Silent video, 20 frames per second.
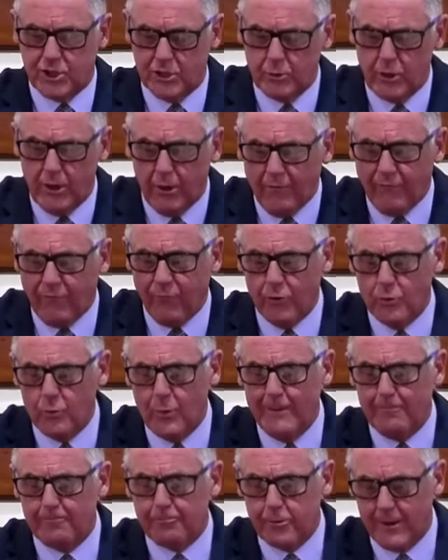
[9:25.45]
And therefore
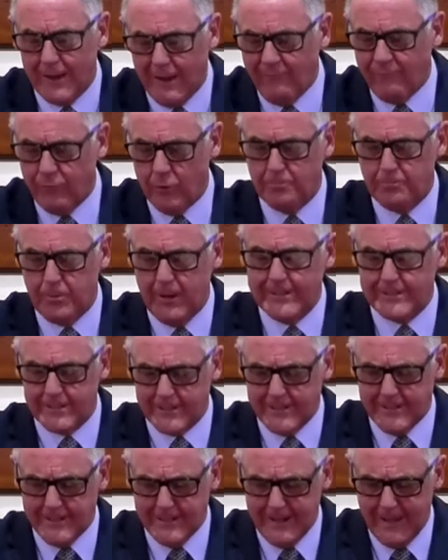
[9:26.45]
we pray for
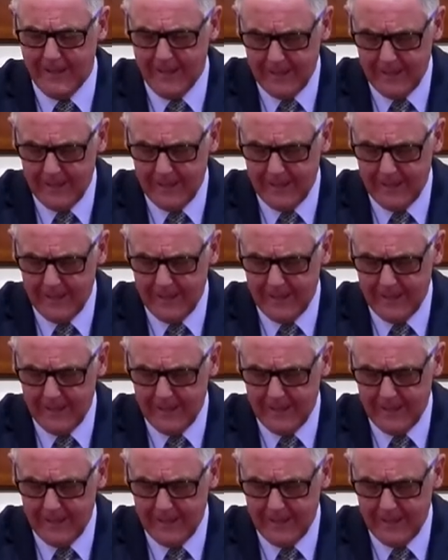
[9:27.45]
Peter.